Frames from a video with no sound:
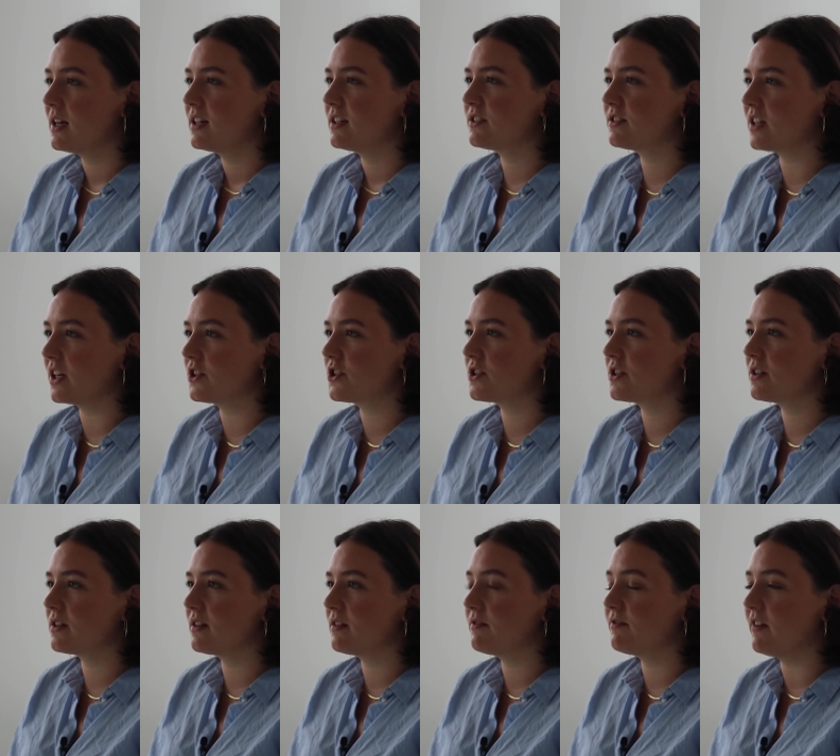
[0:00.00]
such
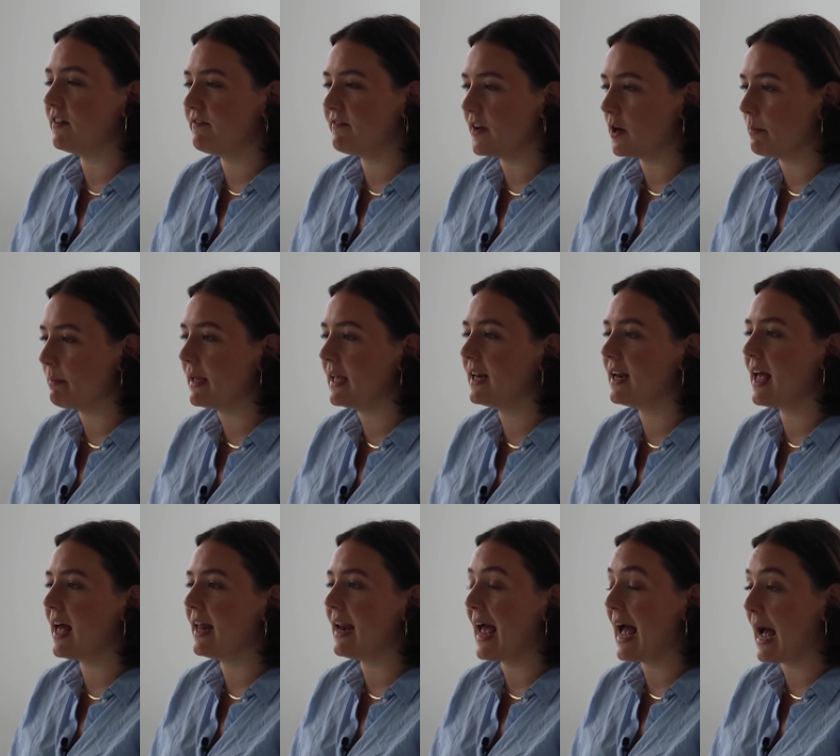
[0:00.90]
fulfillment
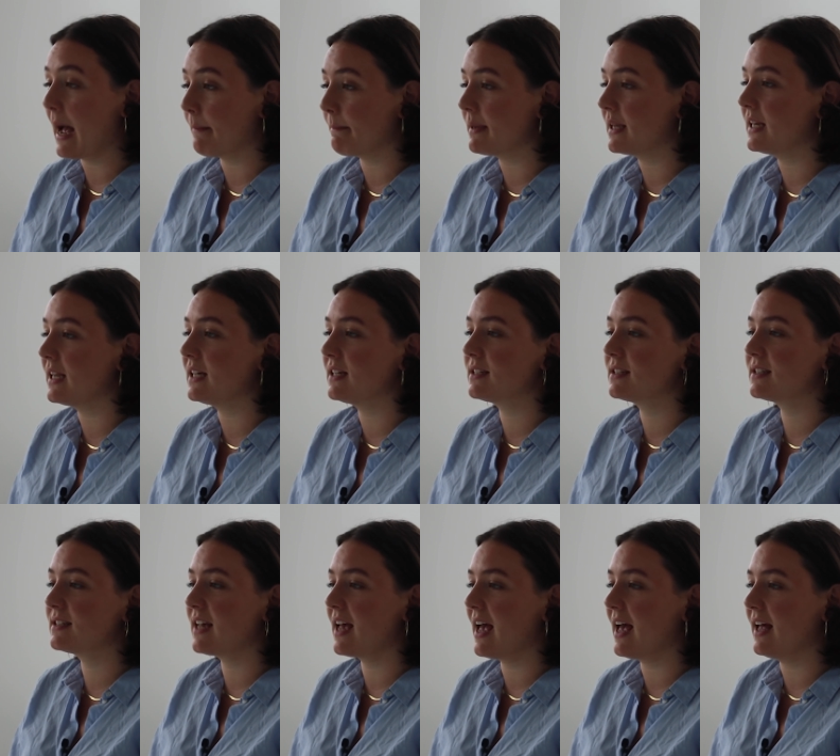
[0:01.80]
and
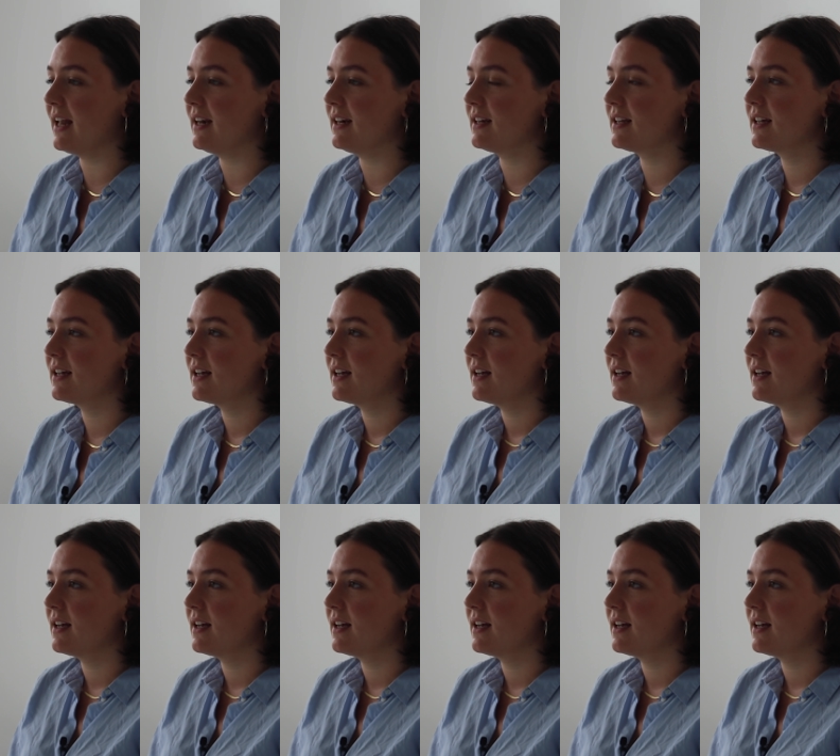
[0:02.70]
happiness and